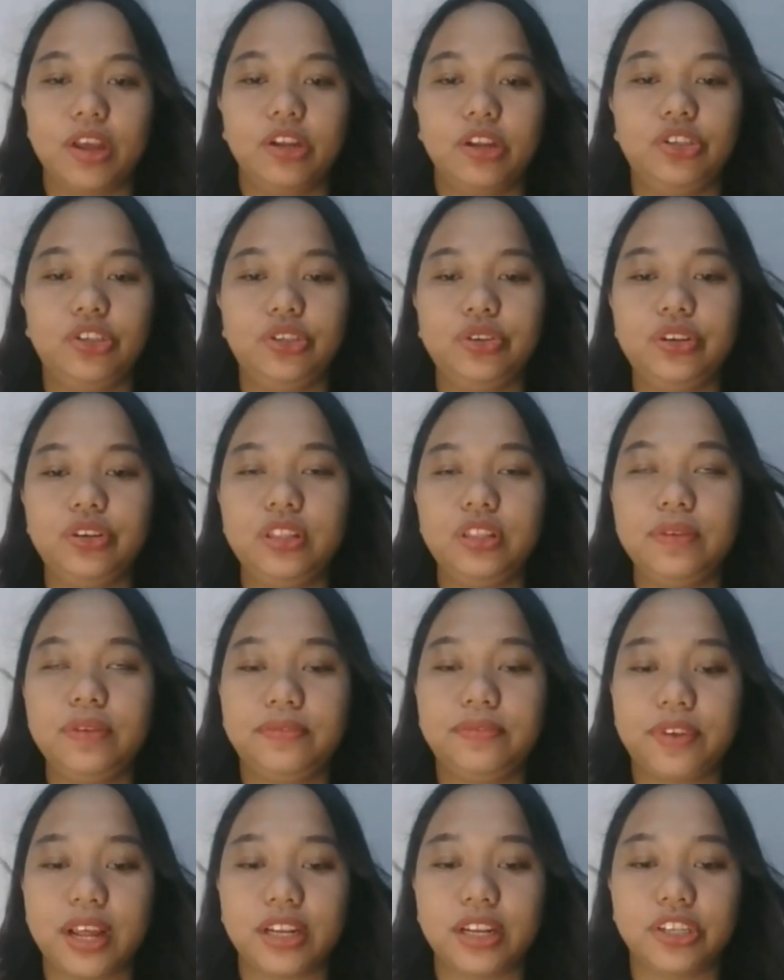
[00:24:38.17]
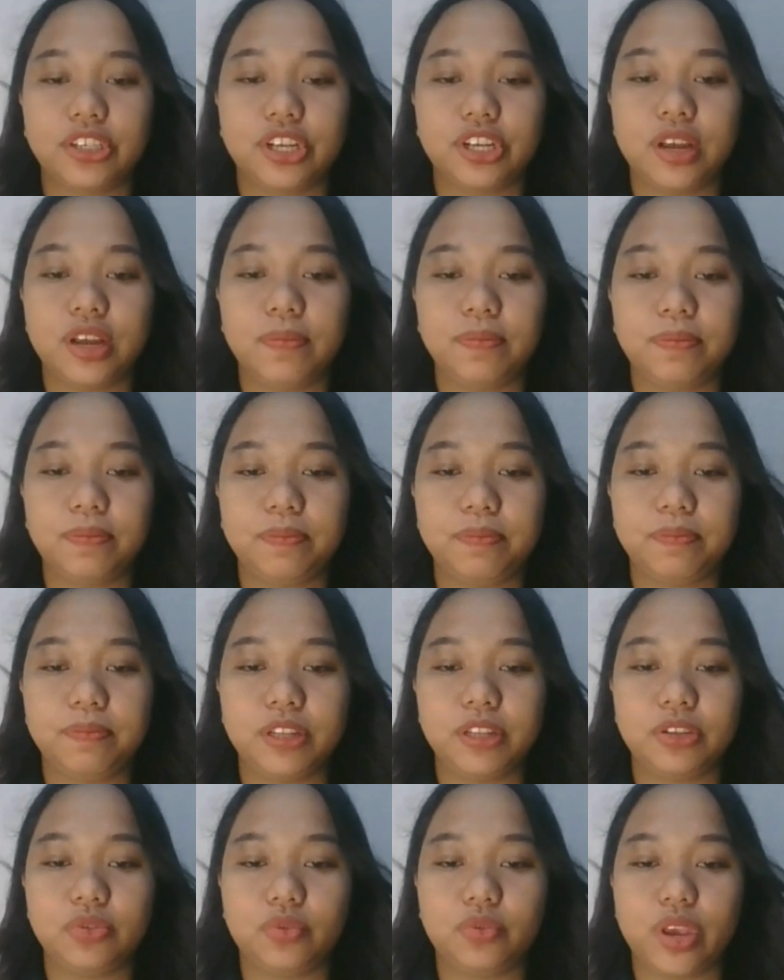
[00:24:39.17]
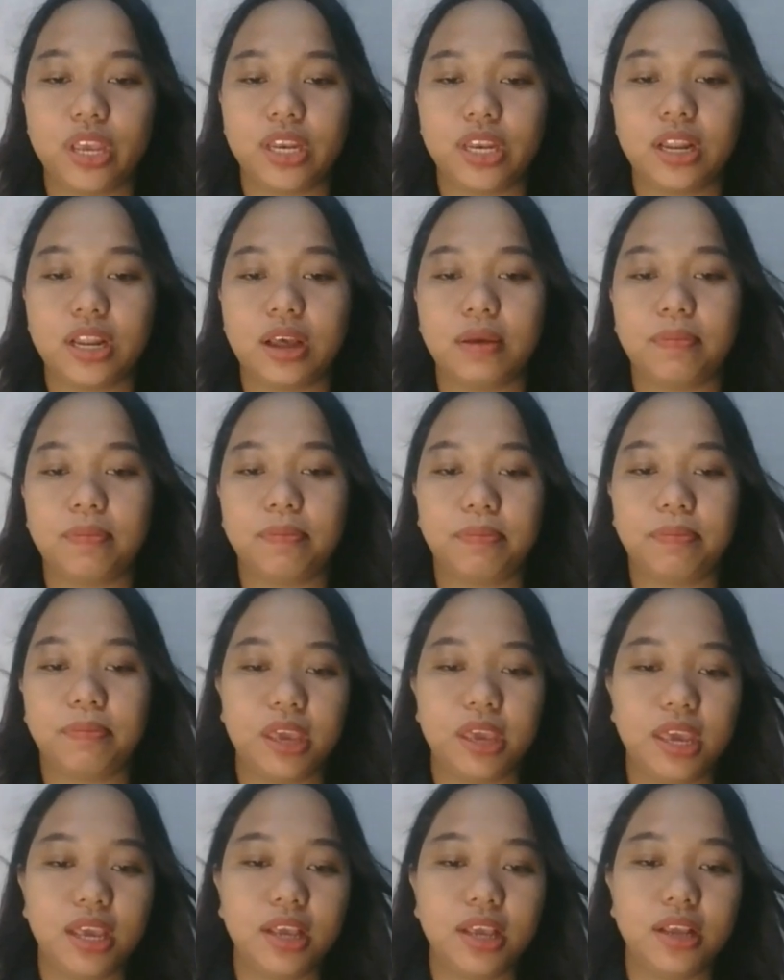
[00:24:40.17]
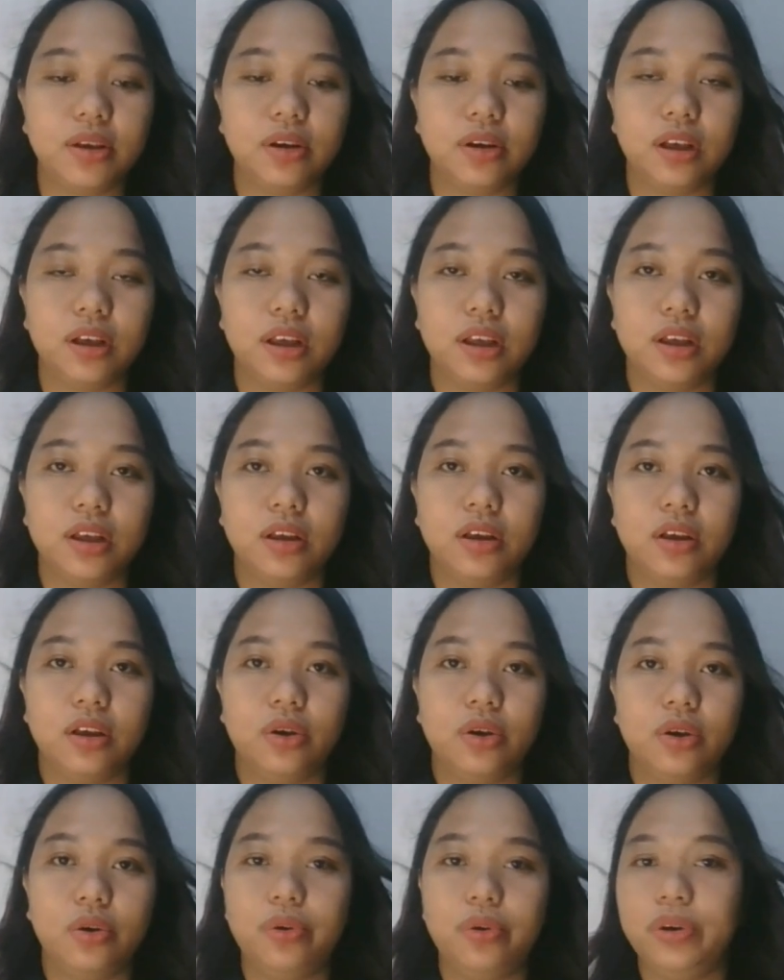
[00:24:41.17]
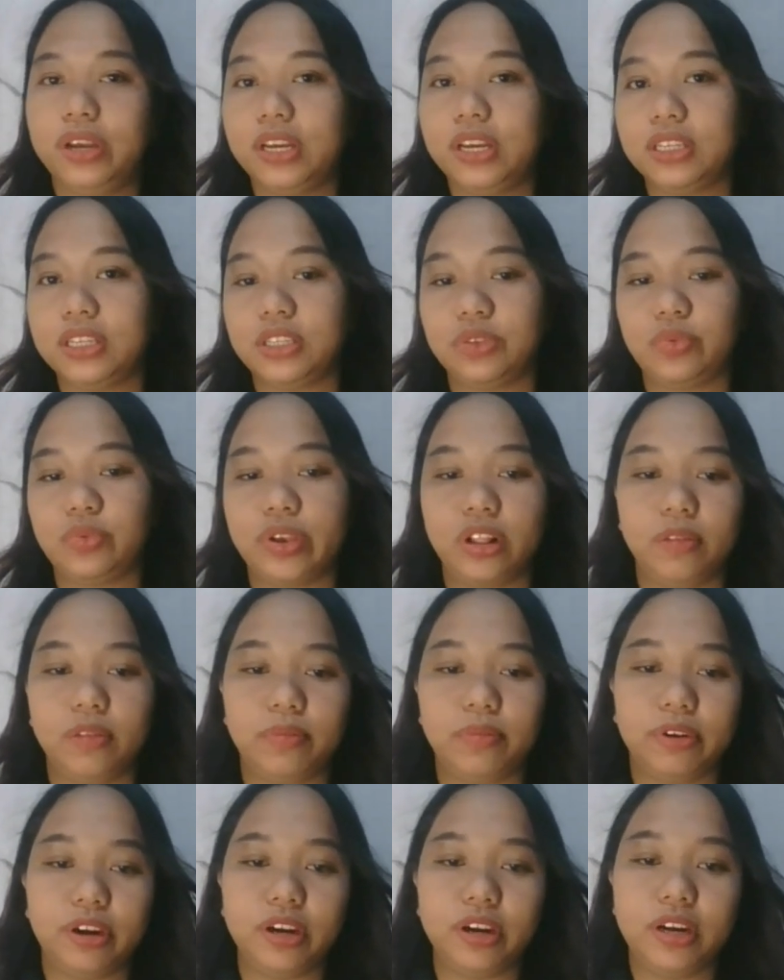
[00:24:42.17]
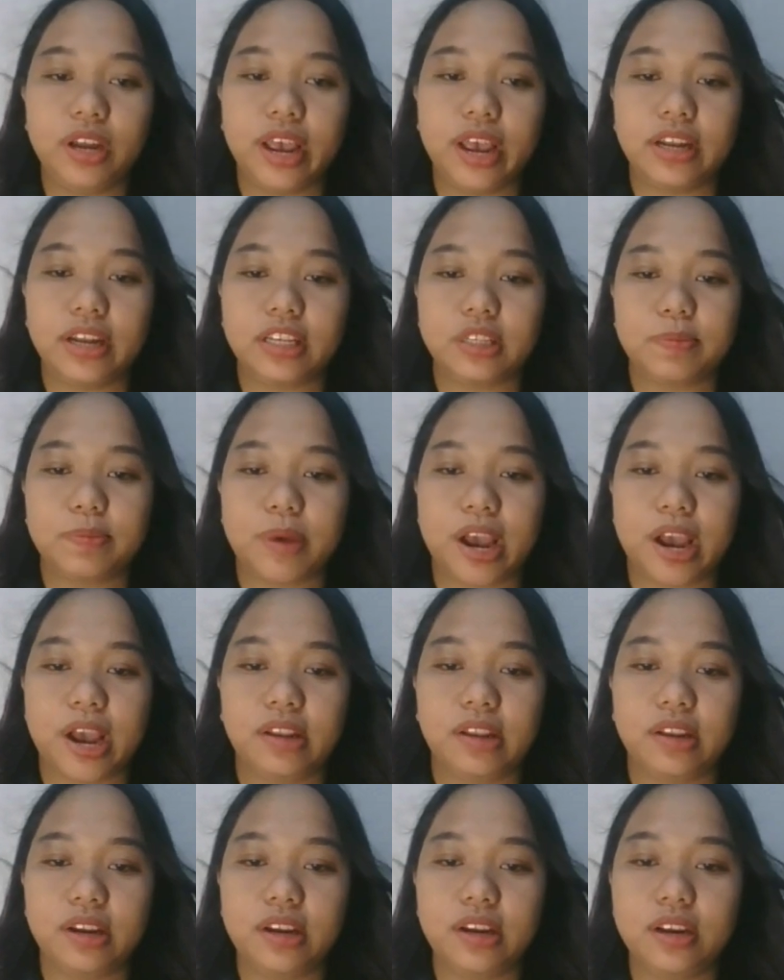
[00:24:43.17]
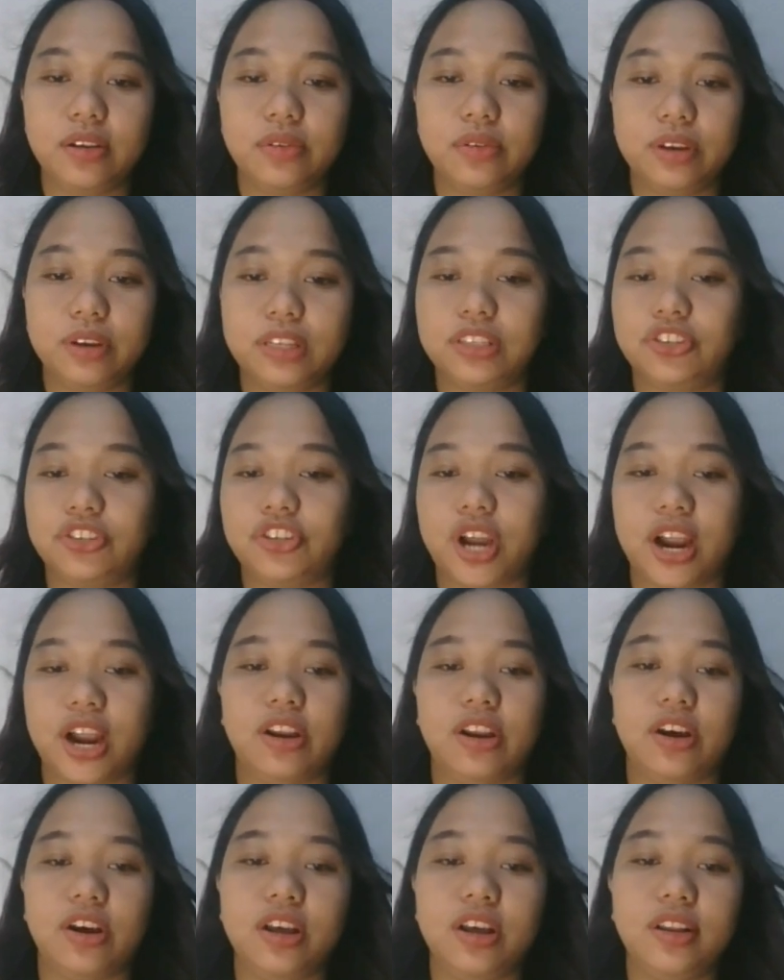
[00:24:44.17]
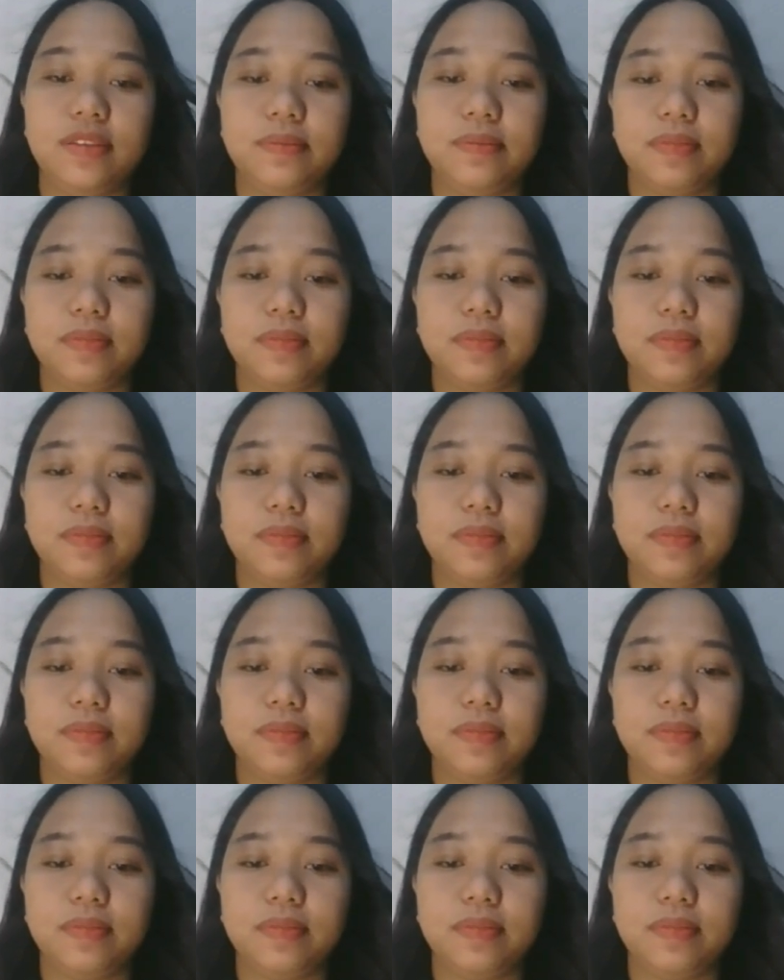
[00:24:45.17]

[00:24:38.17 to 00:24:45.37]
Through the friendship between a pig who is Wilbur and a spider who is Charlotte,